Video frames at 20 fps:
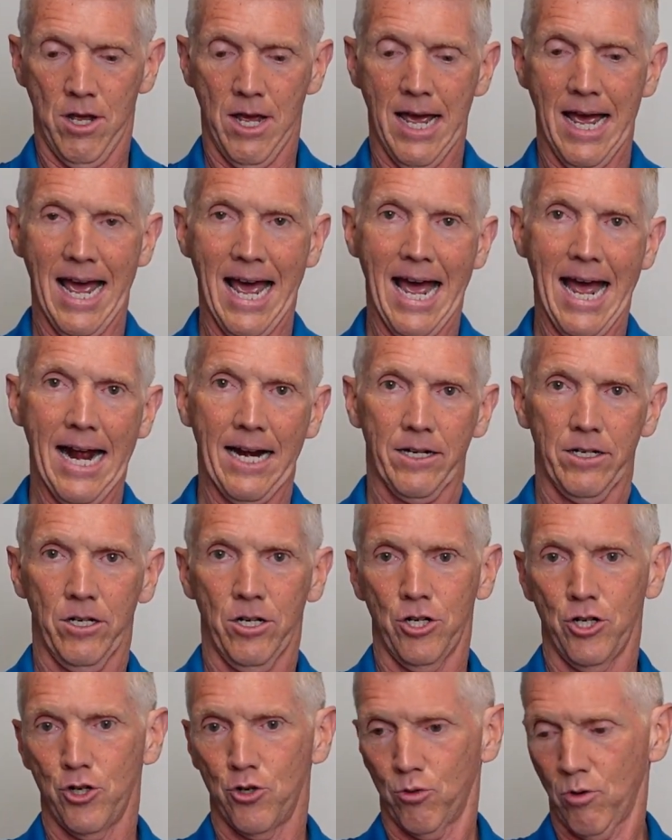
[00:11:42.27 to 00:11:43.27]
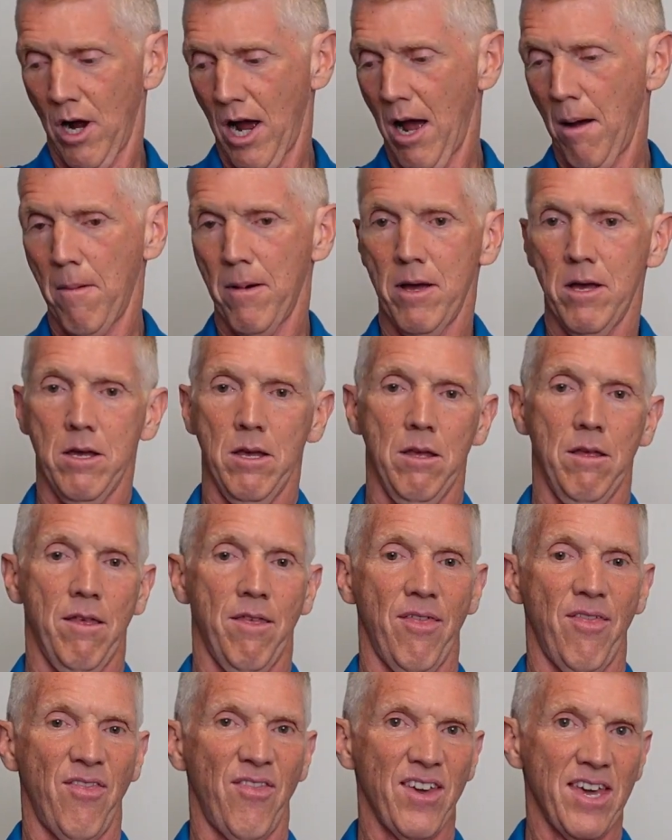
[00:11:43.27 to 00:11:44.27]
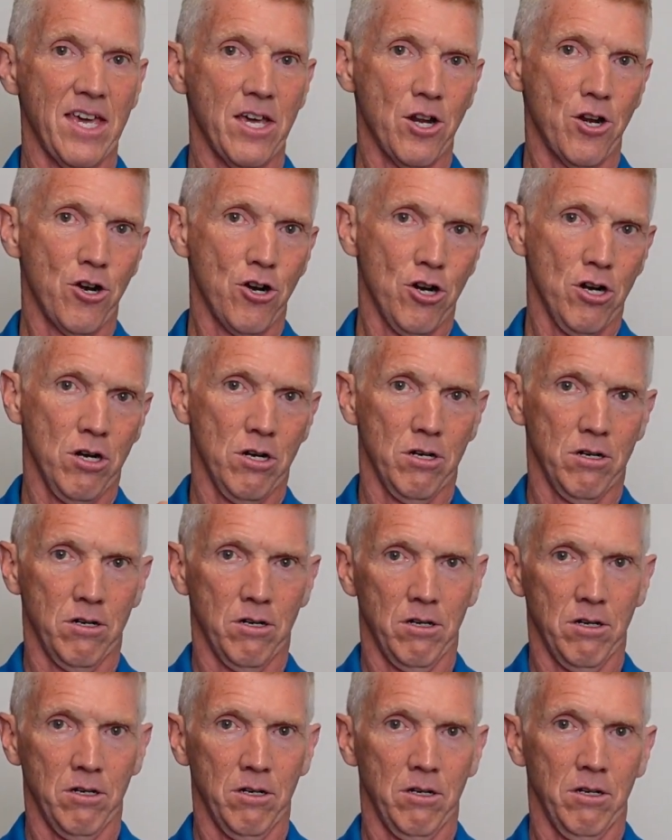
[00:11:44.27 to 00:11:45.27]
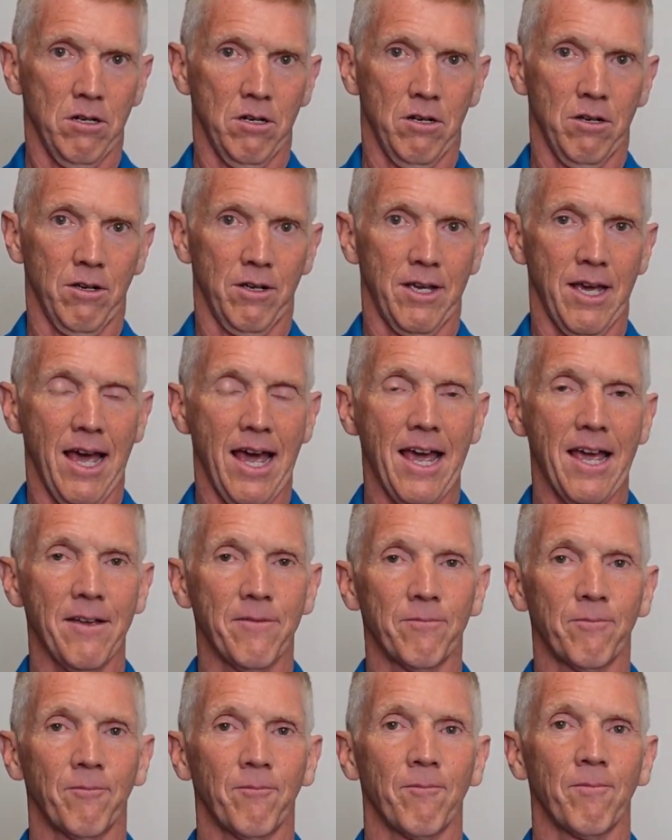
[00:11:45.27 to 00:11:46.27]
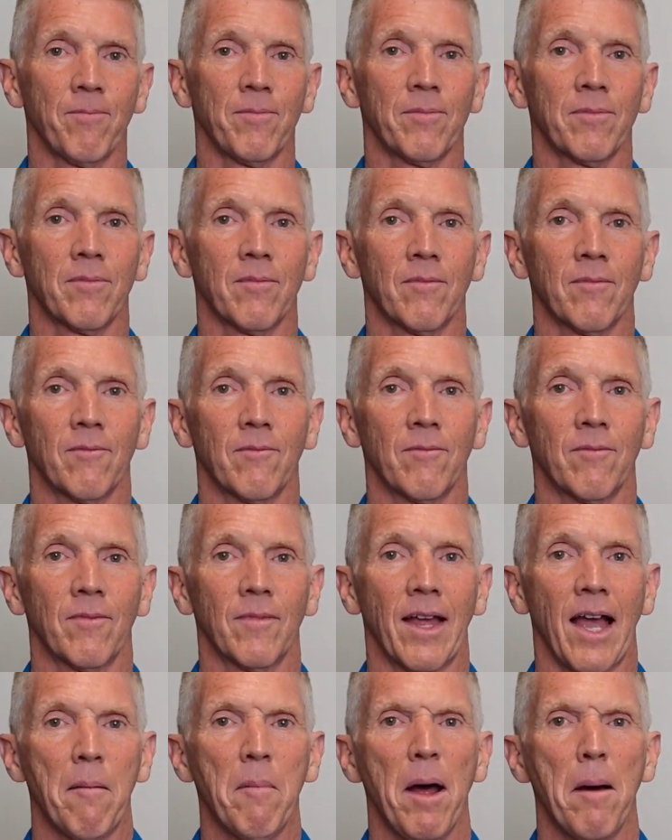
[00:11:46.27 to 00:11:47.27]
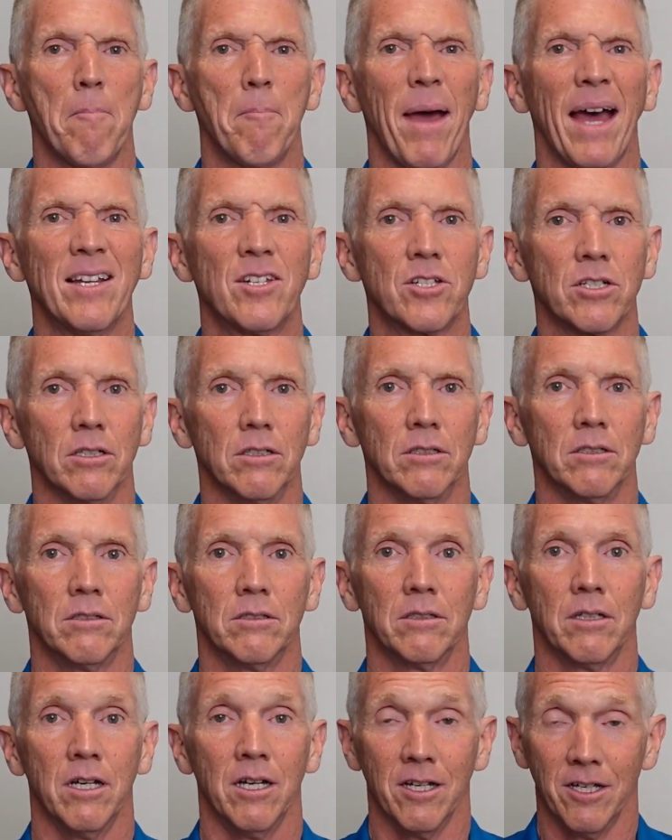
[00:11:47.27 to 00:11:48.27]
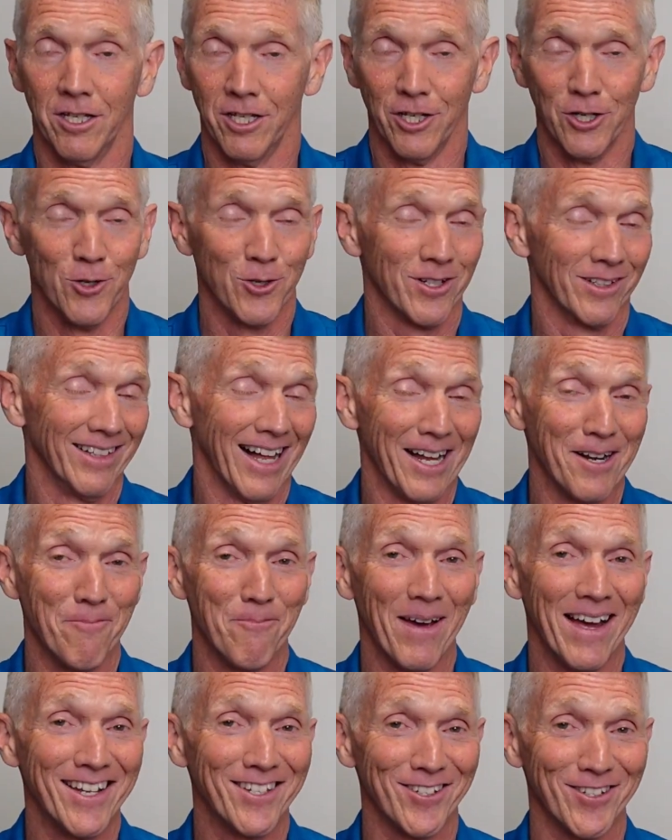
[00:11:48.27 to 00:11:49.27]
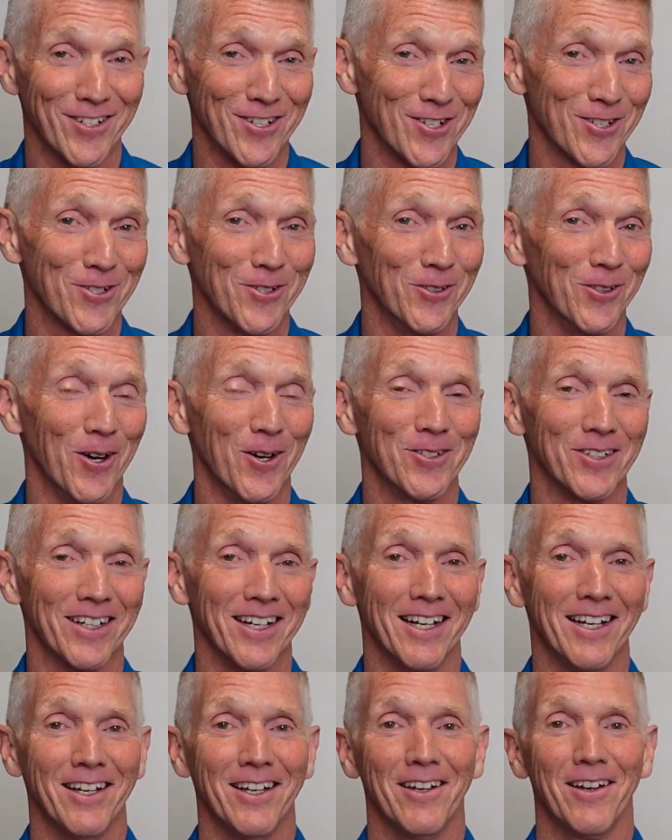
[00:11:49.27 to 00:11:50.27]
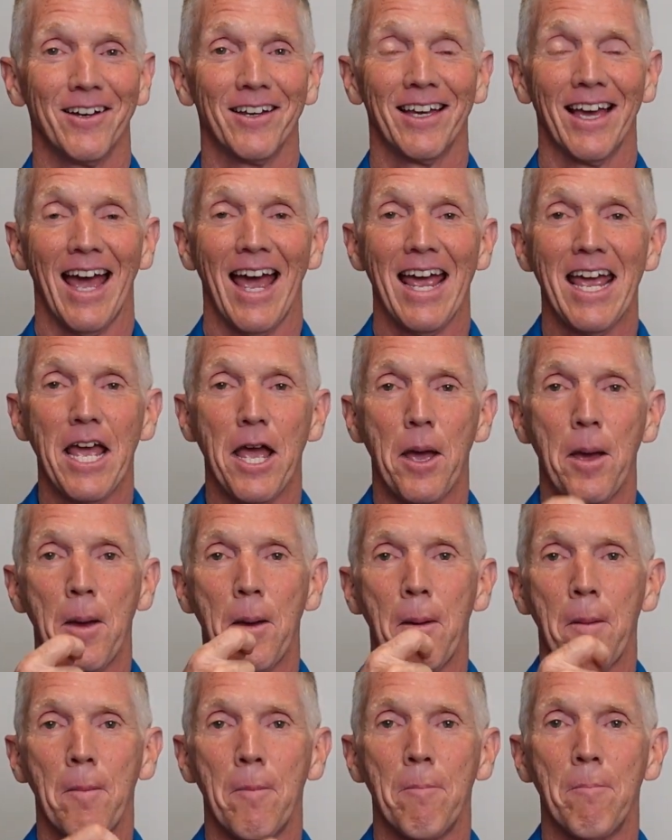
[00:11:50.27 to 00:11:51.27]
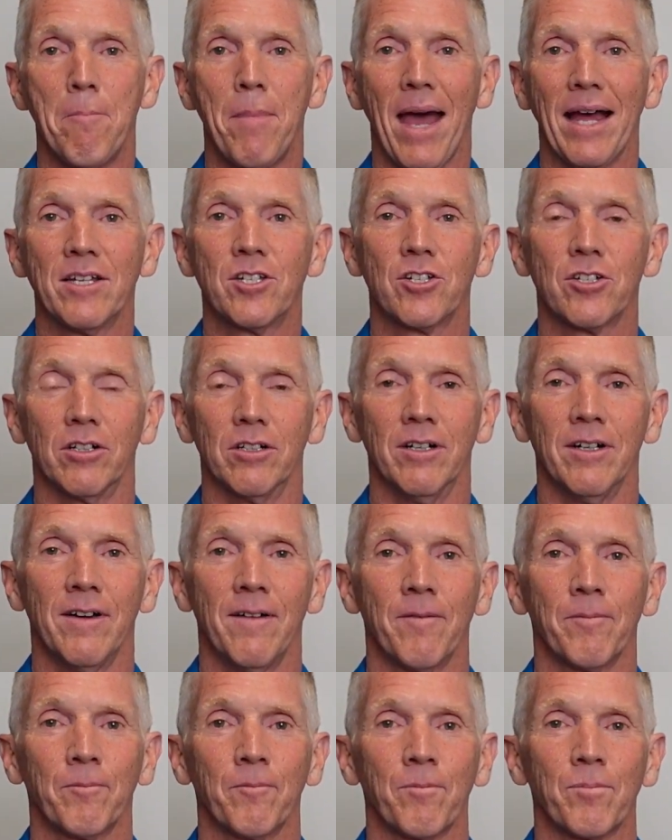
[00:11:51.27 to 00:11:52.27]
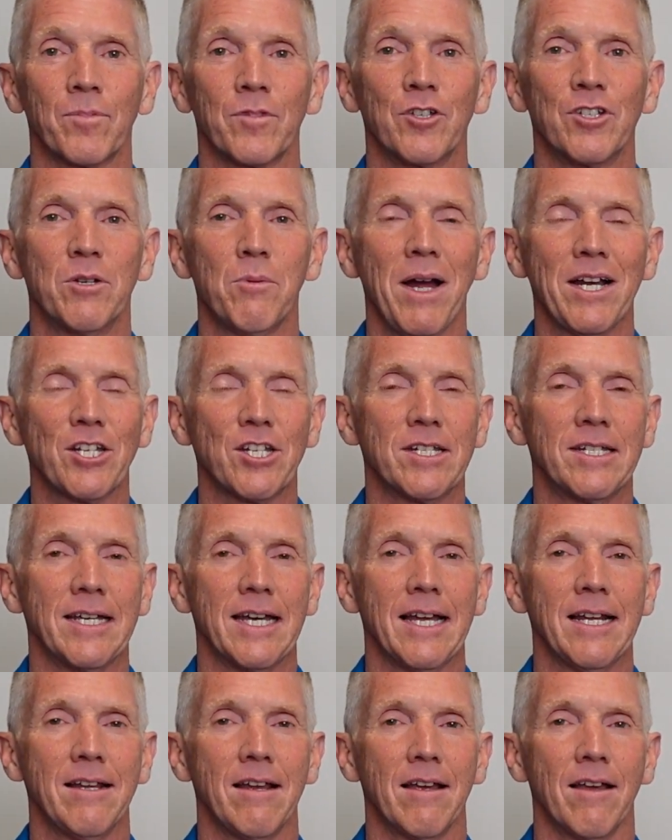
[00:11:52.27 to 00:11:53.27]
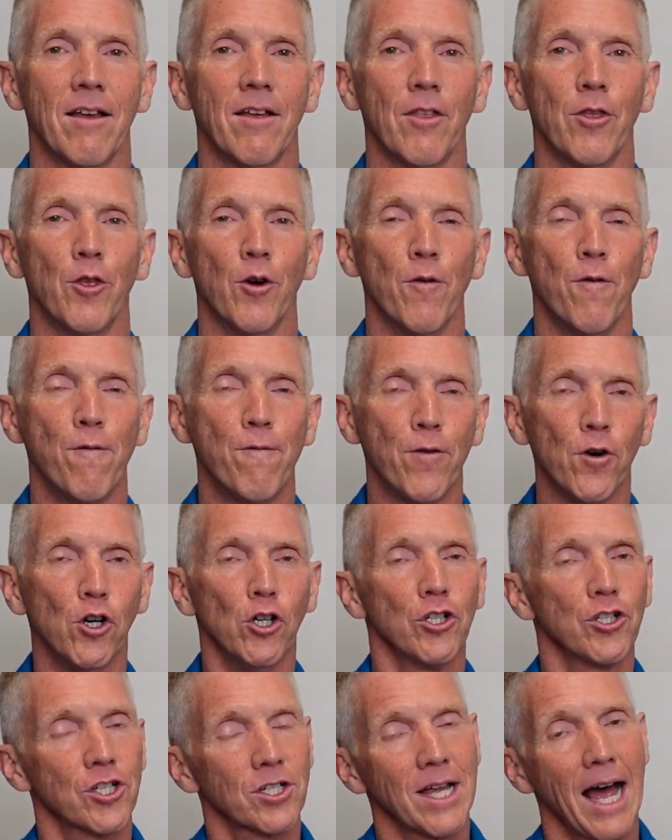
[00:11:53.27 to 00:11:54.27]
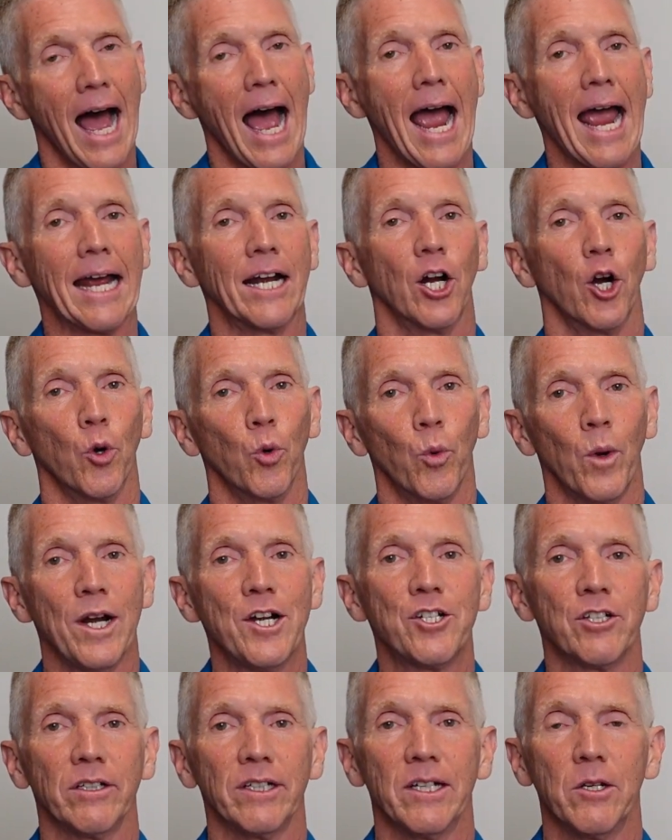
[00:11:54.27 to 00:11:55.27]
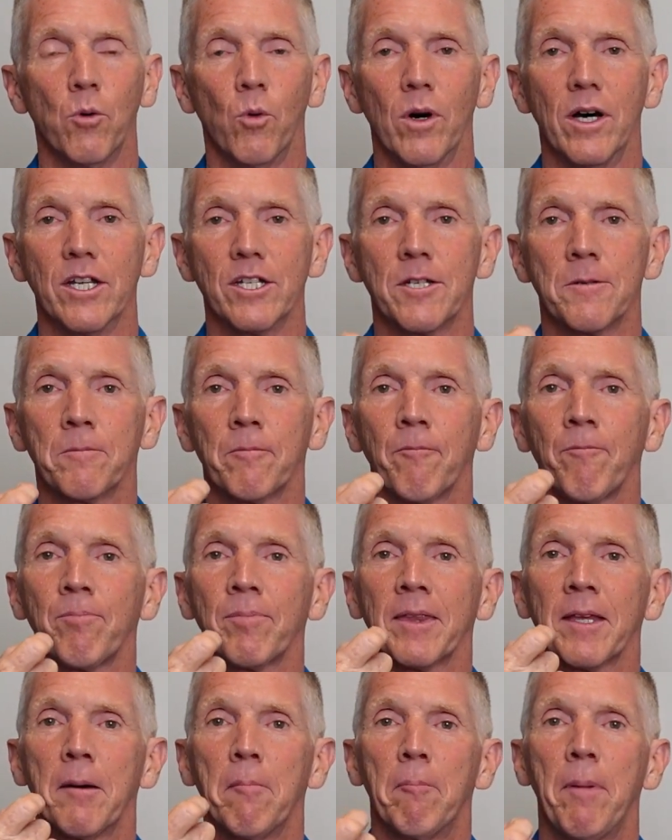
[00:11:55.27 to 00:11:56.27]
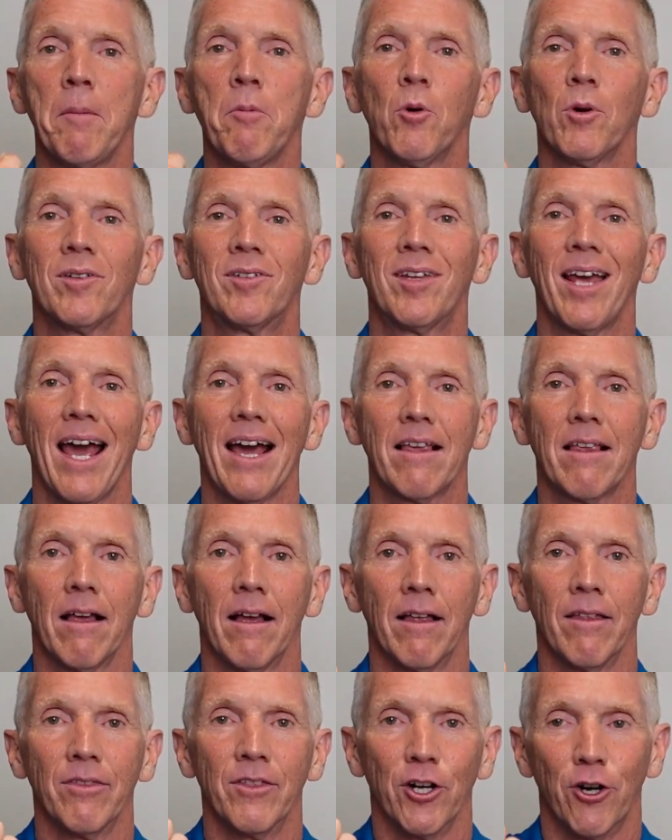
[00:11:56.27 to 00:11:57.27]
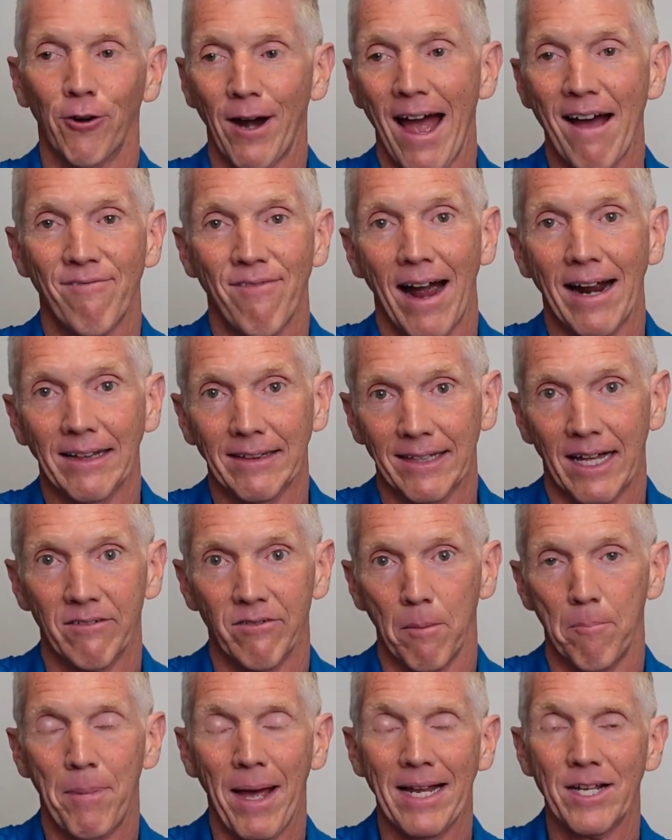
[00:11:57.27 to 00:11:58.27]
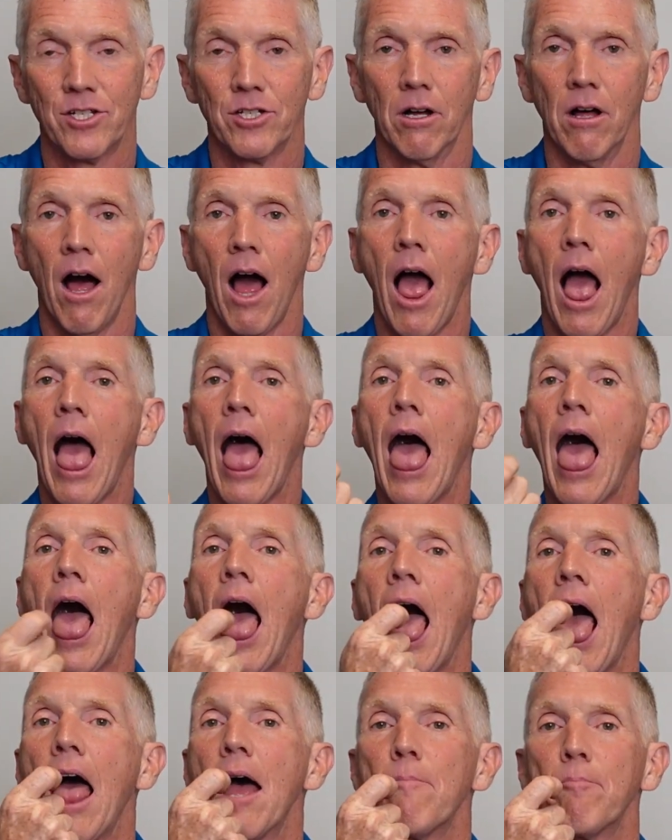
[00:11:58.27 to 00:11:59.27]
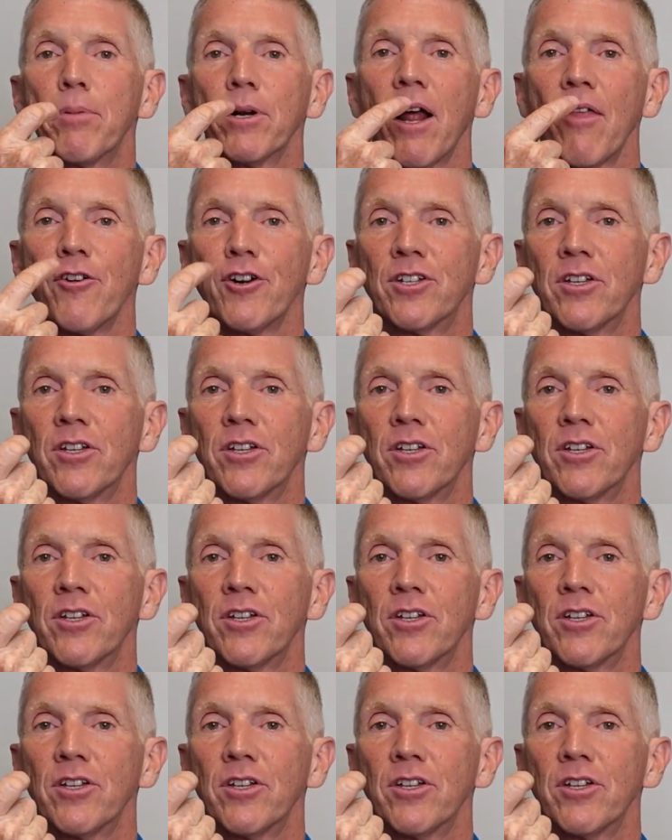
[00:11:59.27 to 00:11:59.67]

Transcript: Act, drama, theater. Okay? How about pencil? you use a lot of pencils in school, don't you? Okay, pencil. Do you see what I just did? The full sign originally was people would take the graphite lead of a pencil, put it on their